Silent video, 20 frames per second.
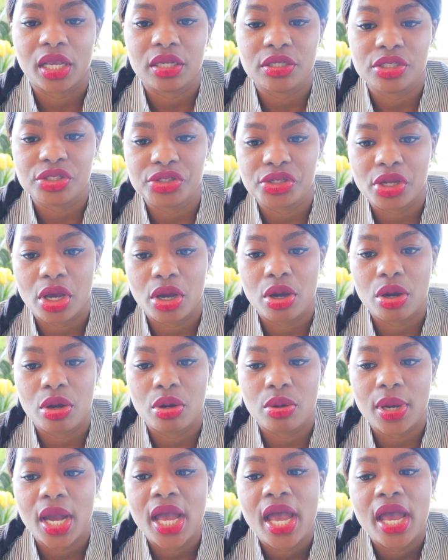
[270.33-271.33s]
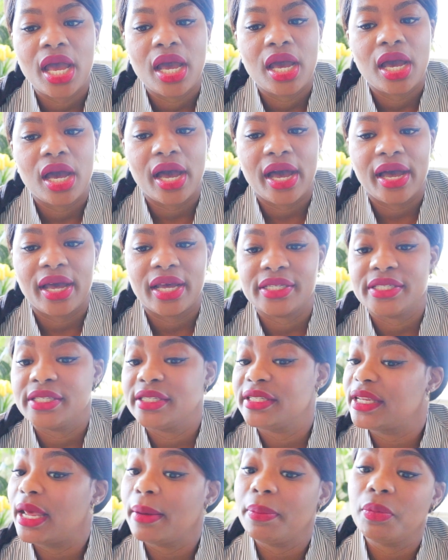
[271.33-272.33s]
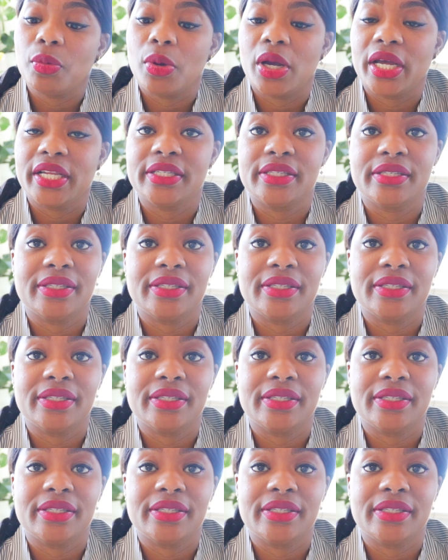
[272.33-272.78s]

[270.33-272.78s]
So, uh, step one,